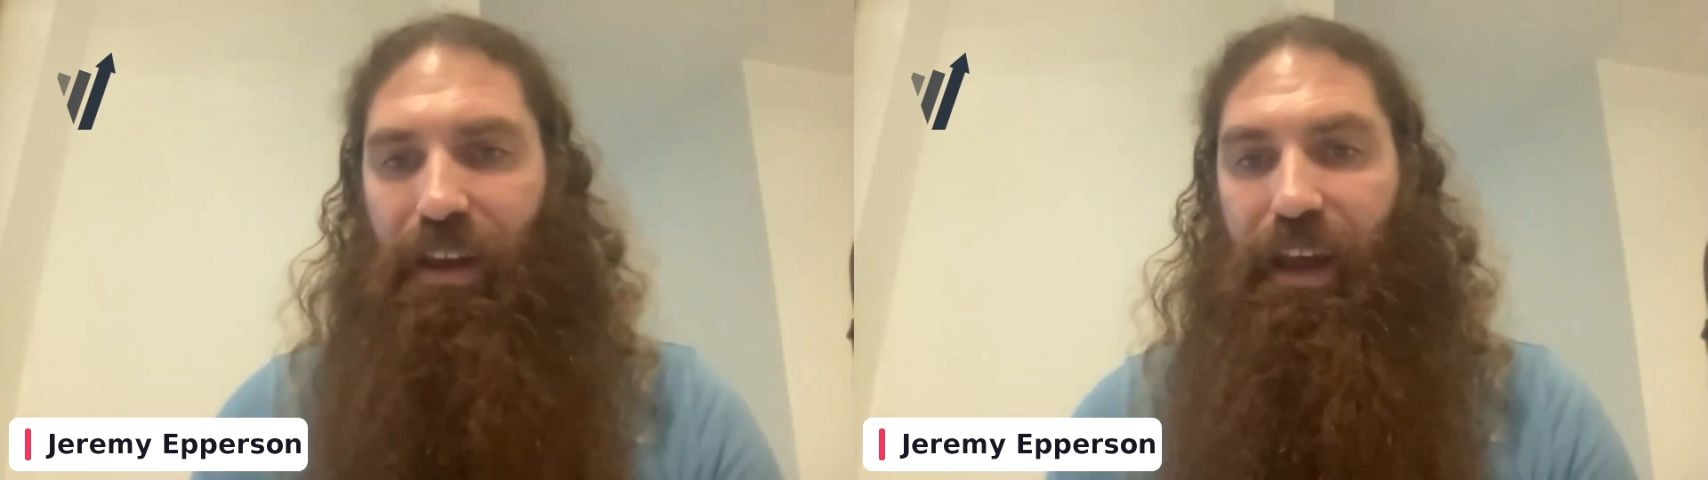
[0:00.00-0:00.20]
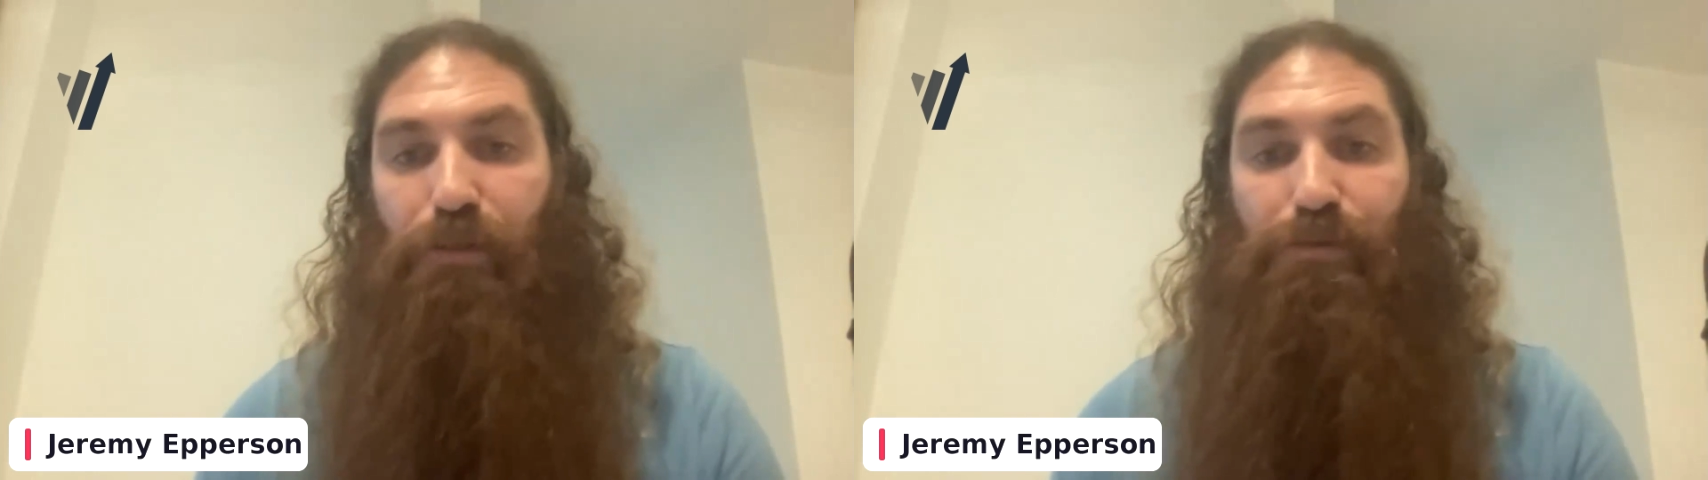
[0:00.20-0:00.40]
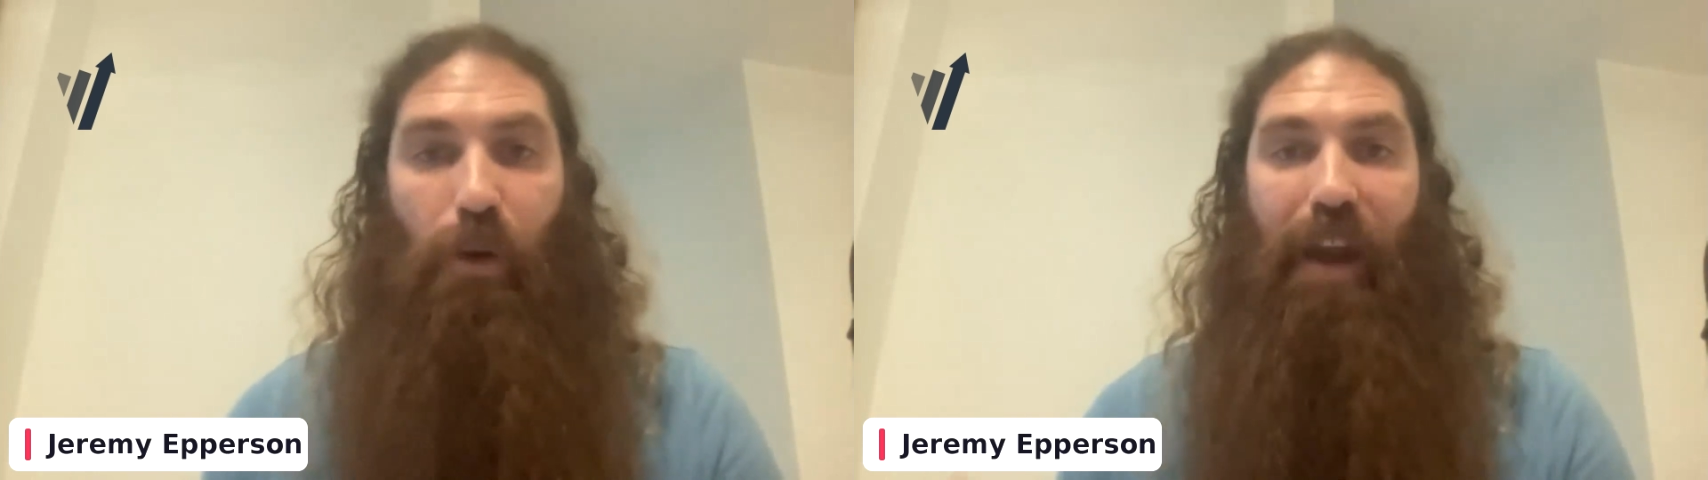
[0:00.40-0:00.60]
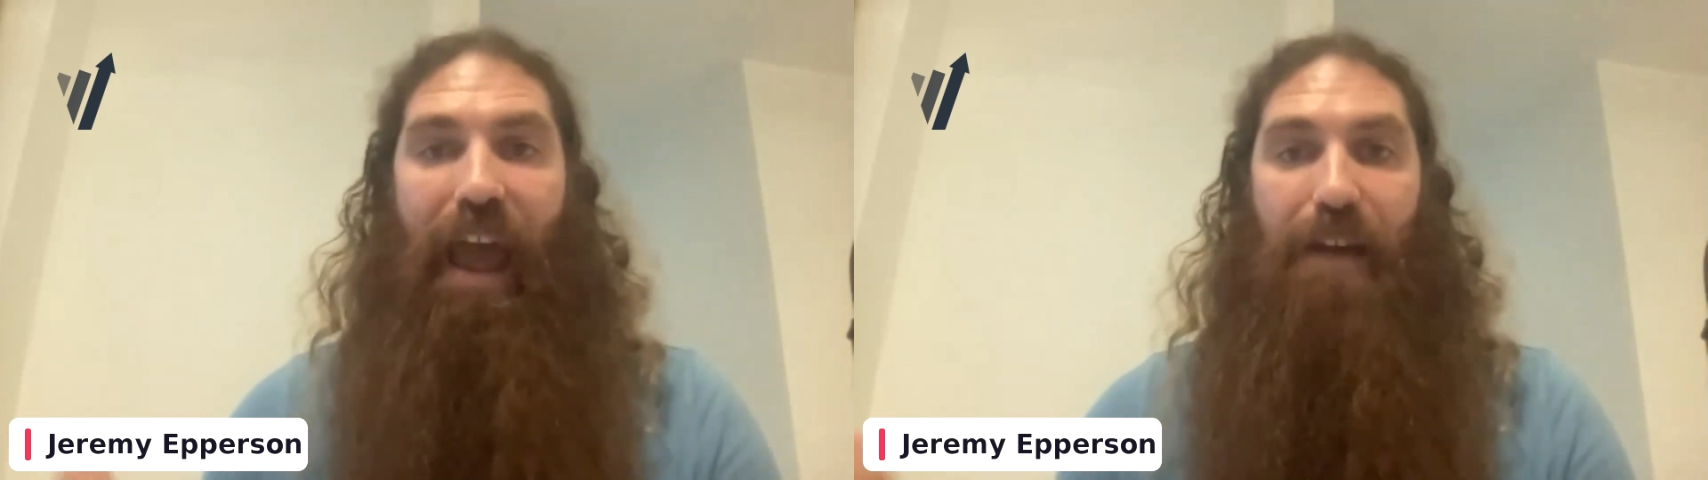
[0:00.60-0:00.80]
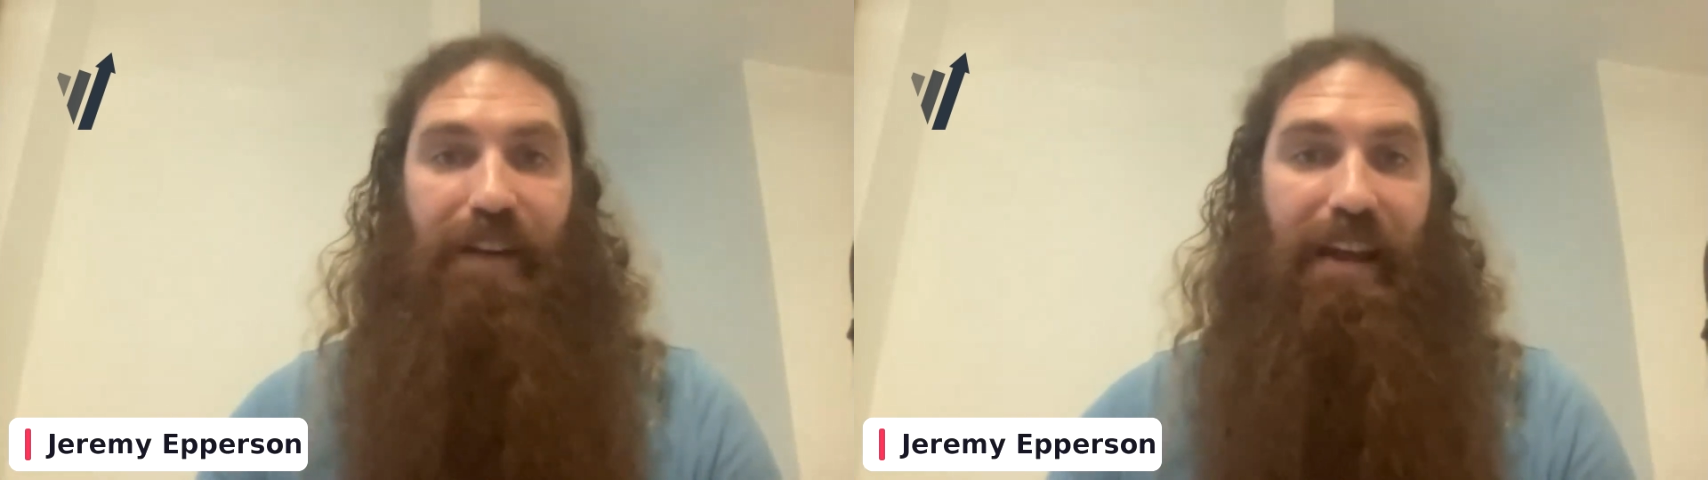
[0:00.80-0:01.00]
and you don't
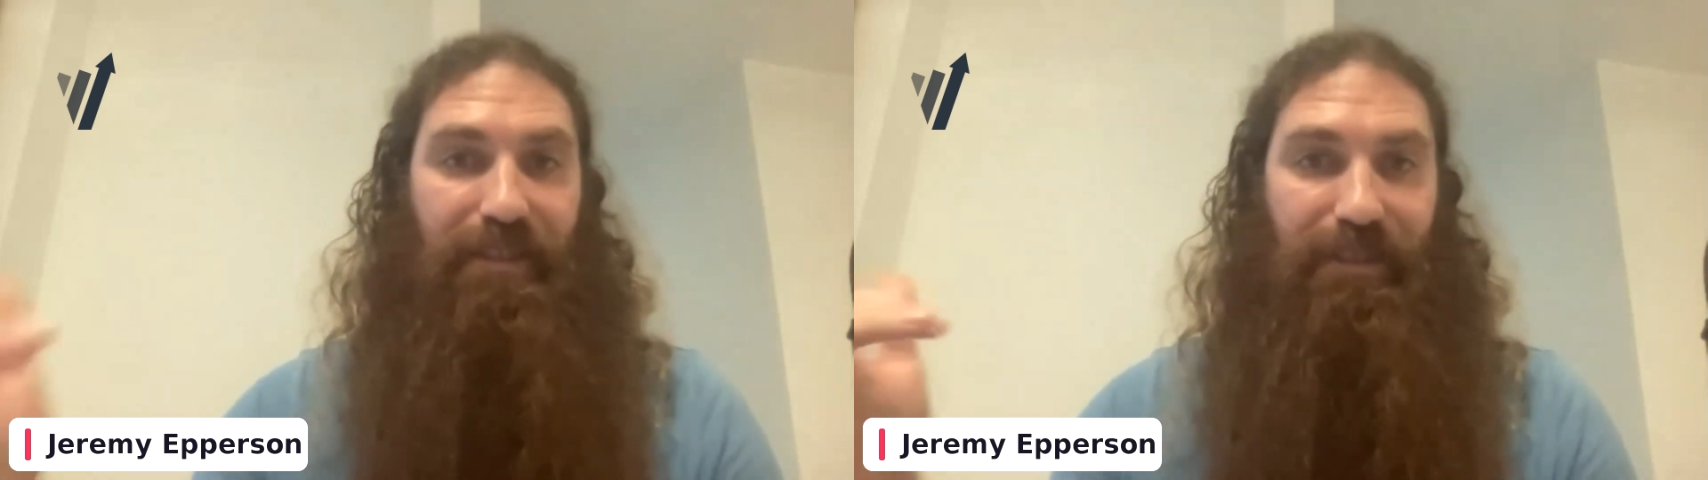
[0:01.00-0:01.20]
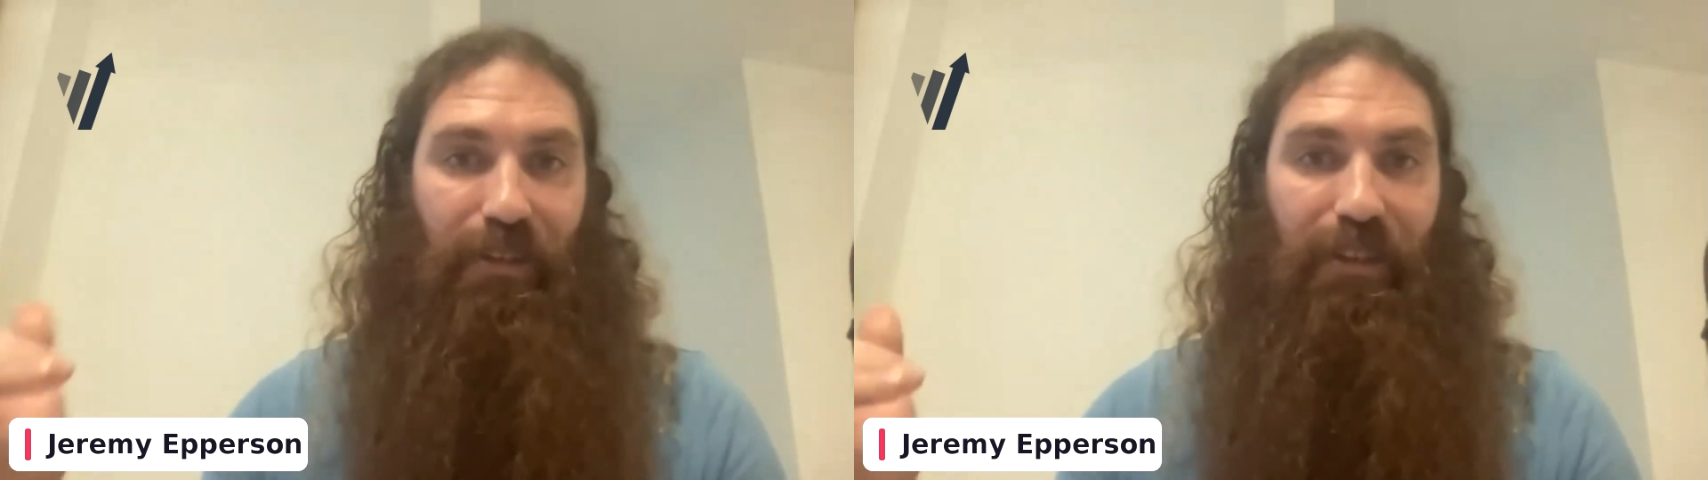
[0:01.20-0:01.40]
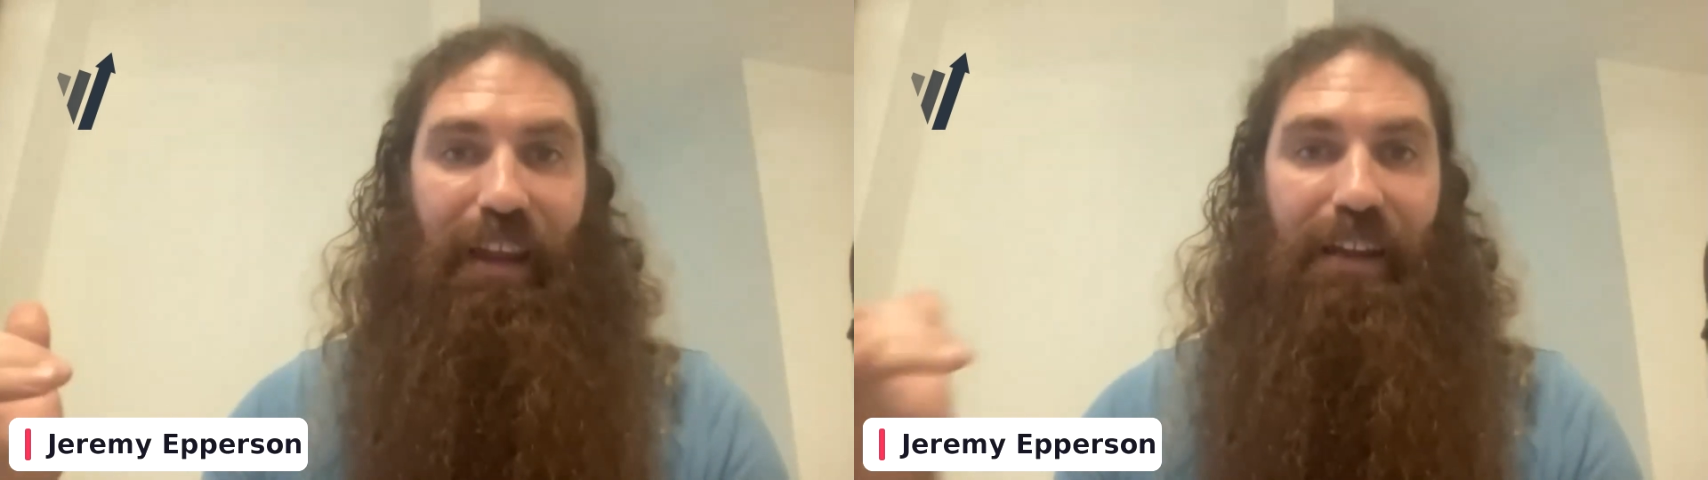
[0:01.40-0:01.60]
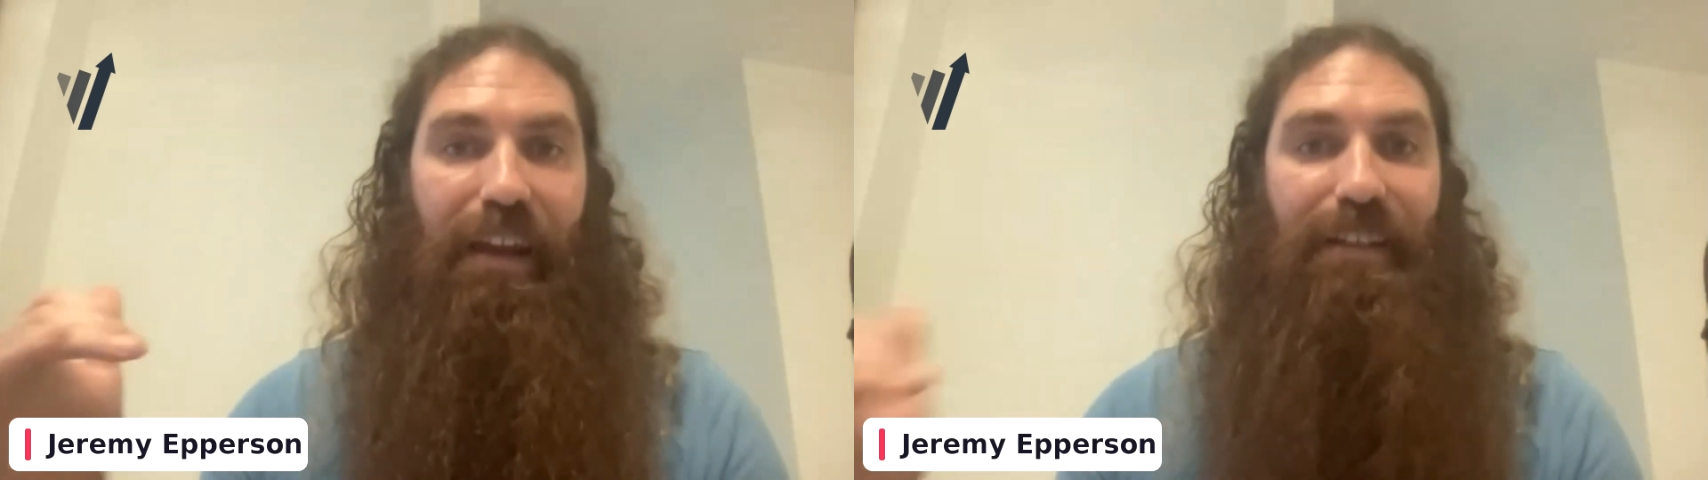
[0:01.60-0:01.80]
have necessarily like